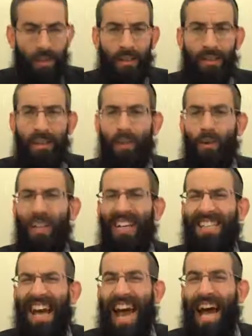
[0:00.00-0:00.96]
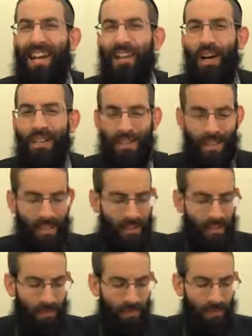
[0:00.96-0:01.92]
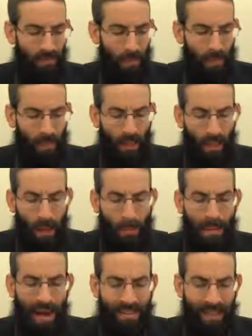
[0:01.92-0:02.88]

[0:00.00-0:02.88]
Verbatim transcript: Says more, well, let's analyze this. My